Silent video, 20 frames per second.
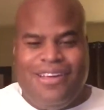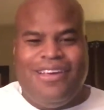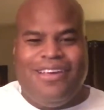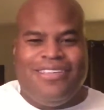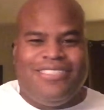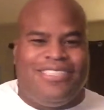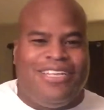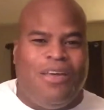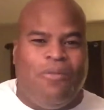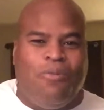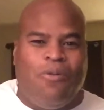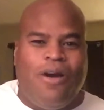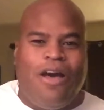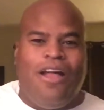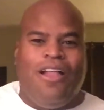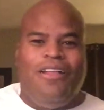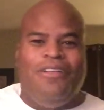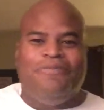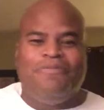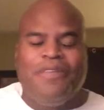Sleep
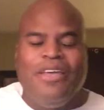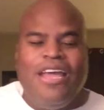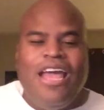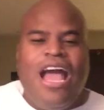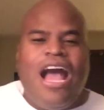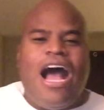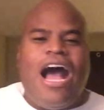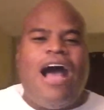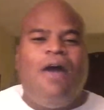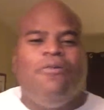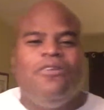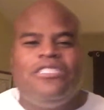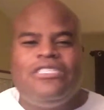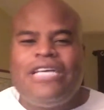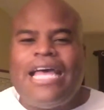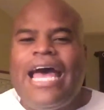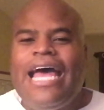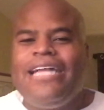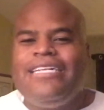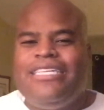well. I was
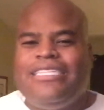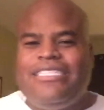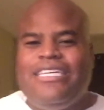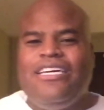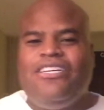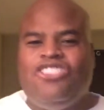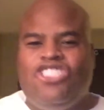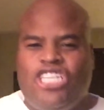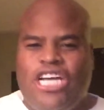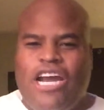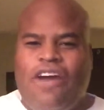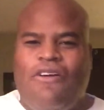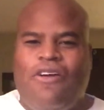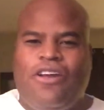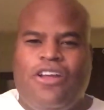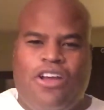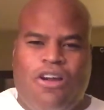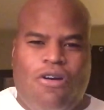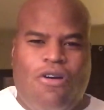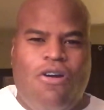sad to see
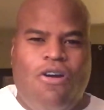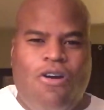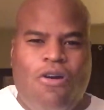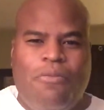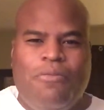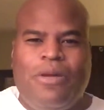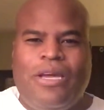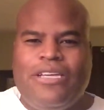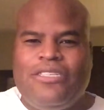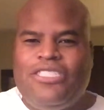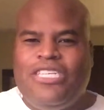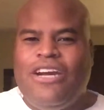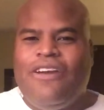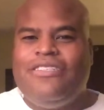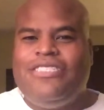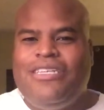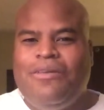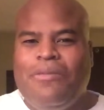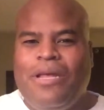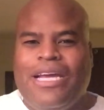Jared go home because
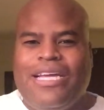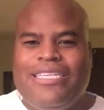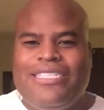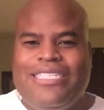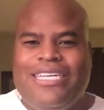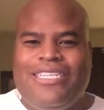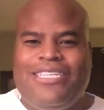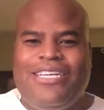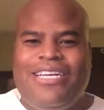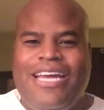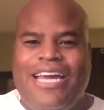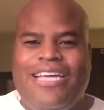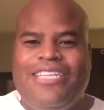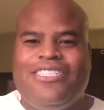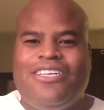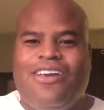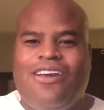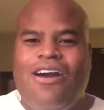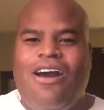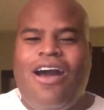Jared seemed like such a
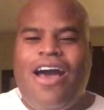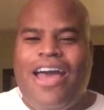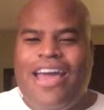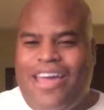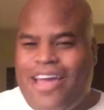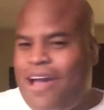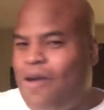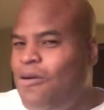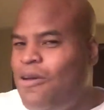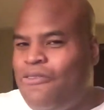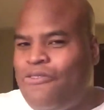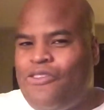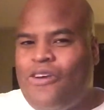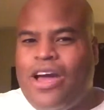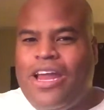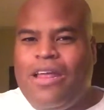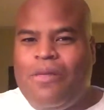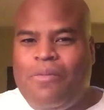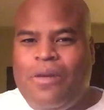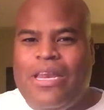nice guy. I would have
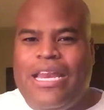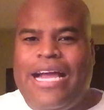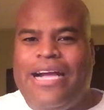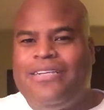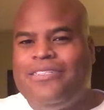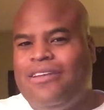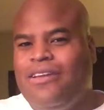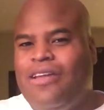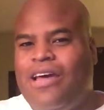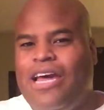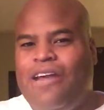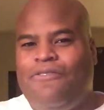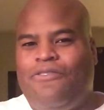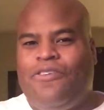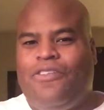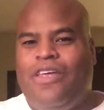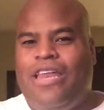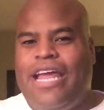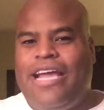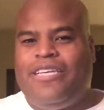thought he'd be next in line
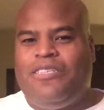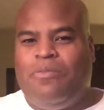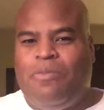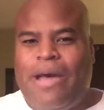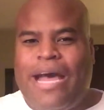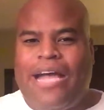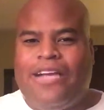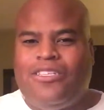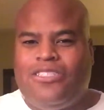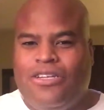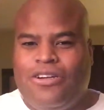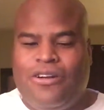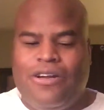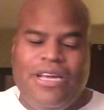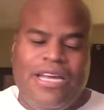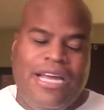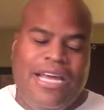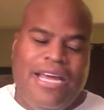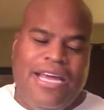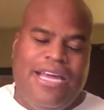for the next
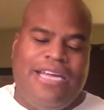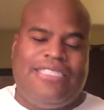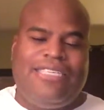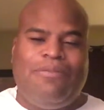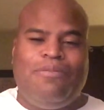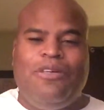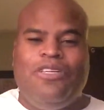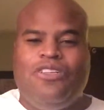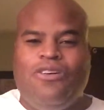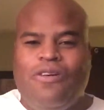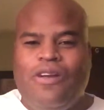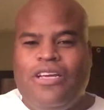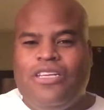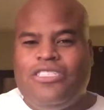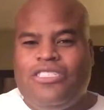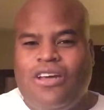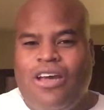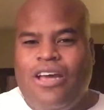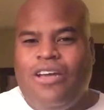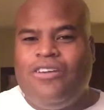Bachelor, except he's already
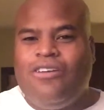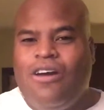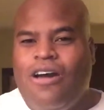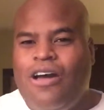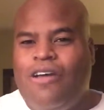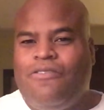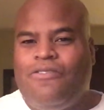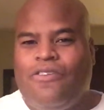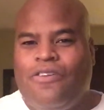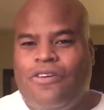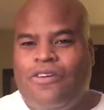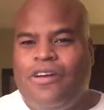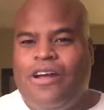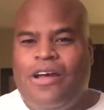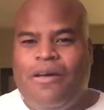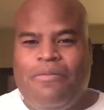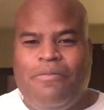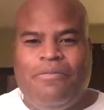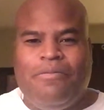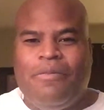signed on
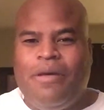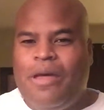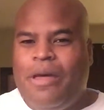for